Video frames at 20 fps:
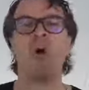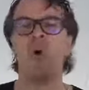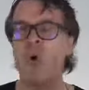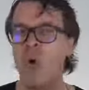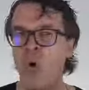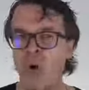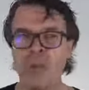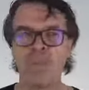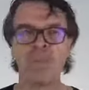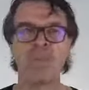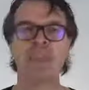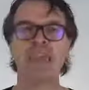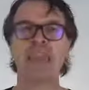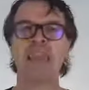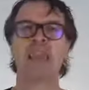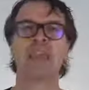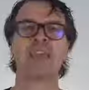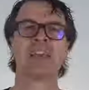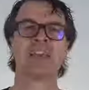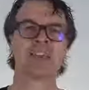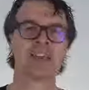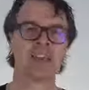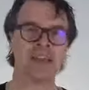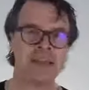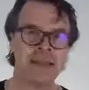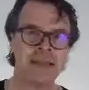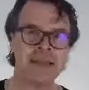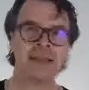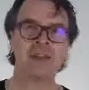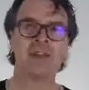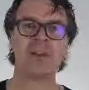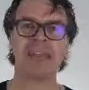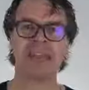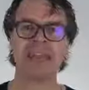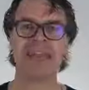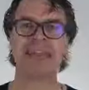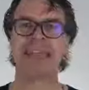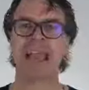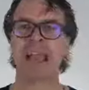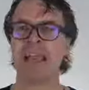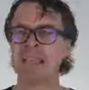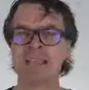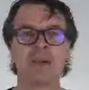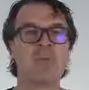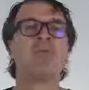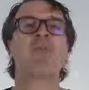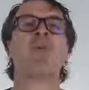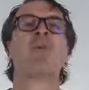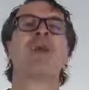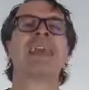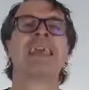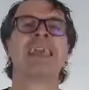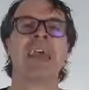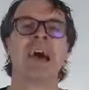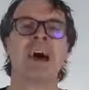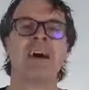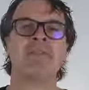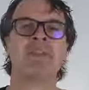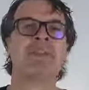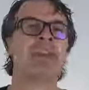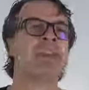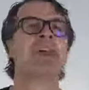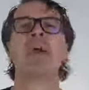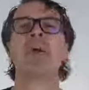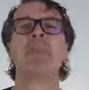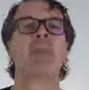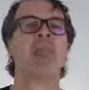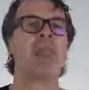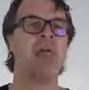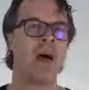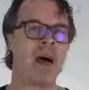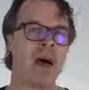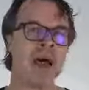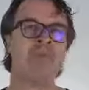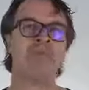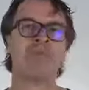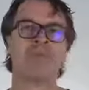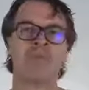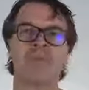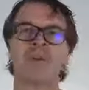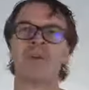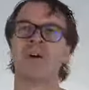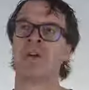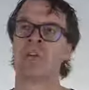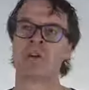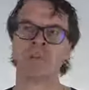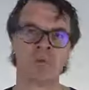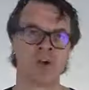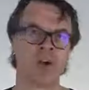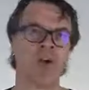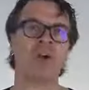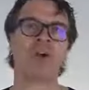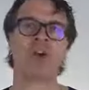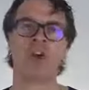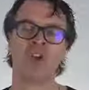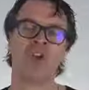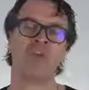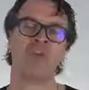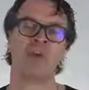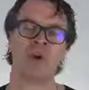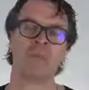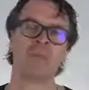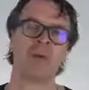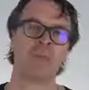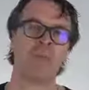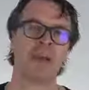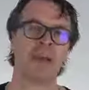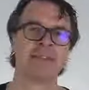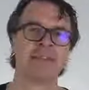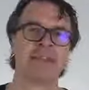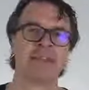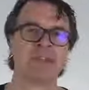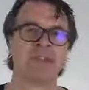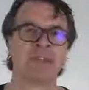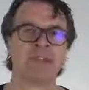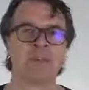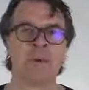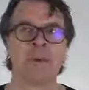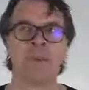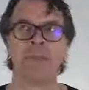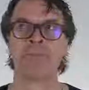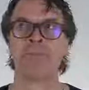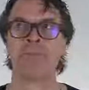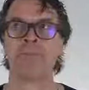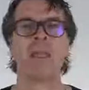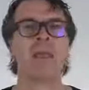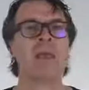all of the clinical indicators that we've already covered, they apply for the prone cuboid mobilization as well.